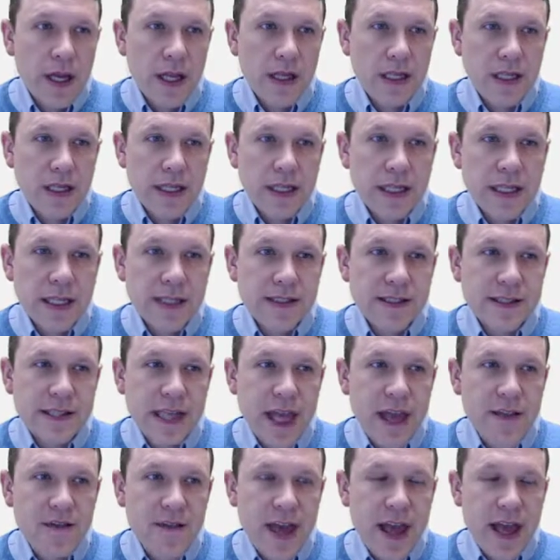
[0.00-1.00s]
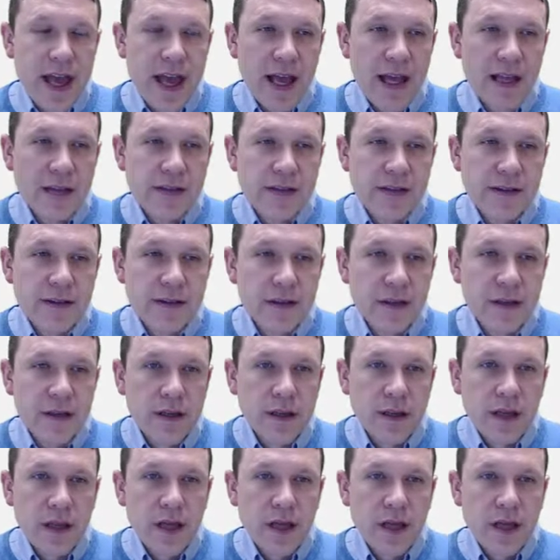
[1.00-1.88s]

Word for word: Go ahead and click Save As.